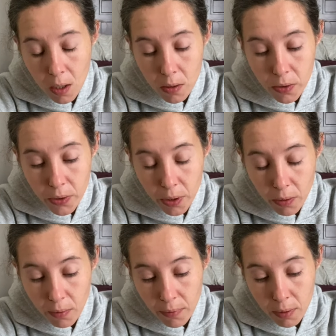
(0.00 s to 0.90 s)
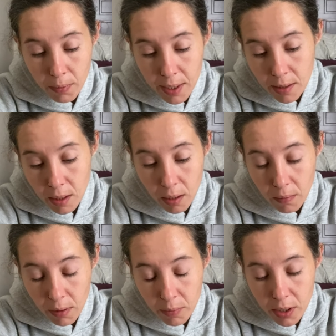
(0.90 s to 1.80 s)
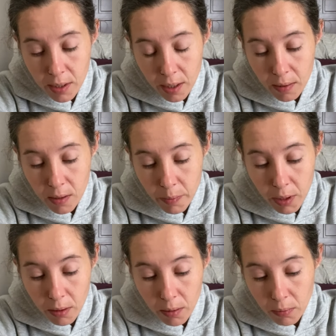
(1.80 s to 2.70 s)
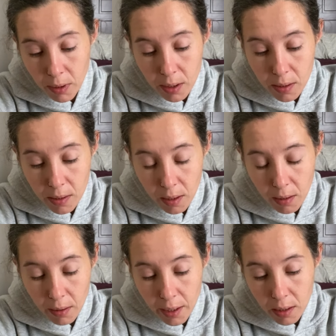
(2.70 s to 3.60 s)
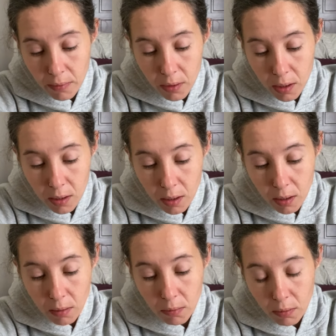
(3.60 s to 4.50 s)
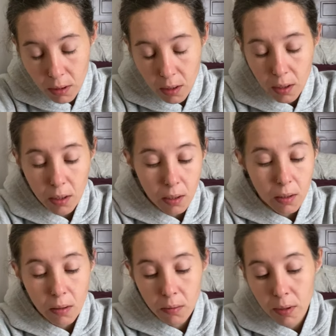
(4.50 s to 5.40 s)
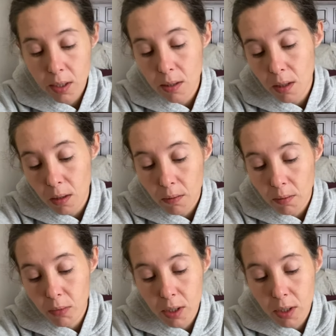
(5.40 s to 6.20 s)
So for Wednesday, November 2nd, Spirit, what does the collective need to know? Christina from